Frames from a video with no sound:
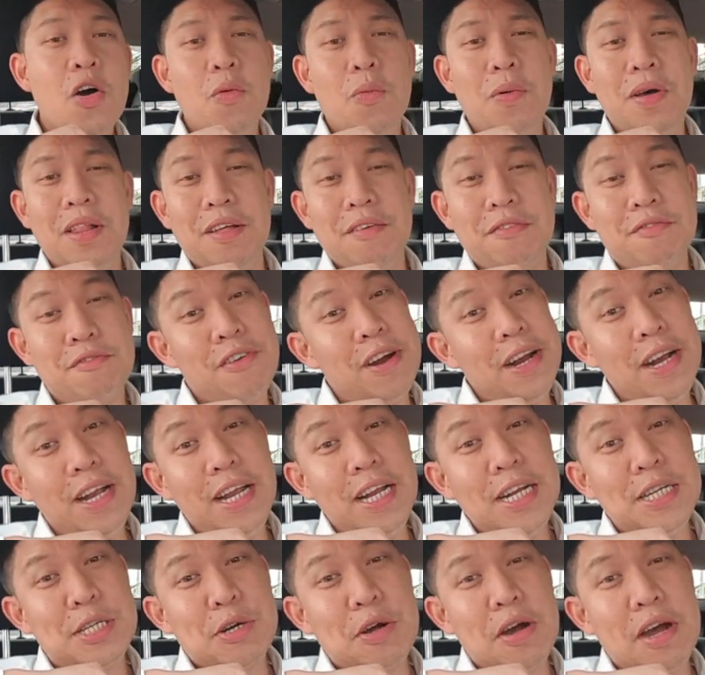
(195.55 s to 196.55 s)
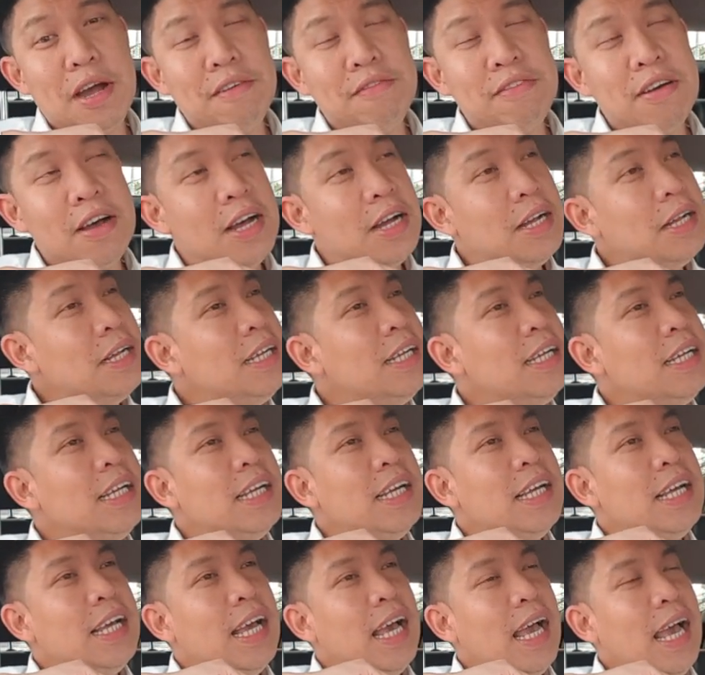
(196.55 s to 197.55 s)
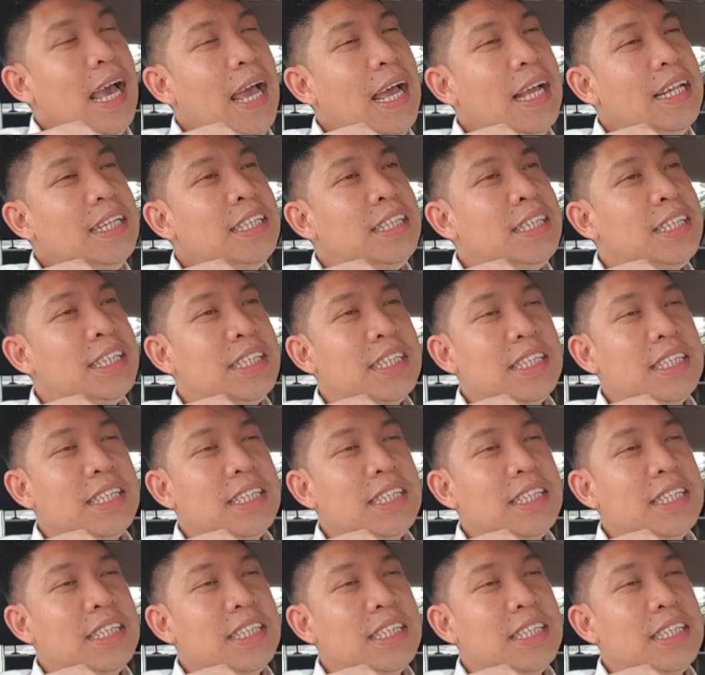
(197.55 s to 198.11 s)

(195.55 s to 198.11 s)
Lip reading: with a friendly driver, and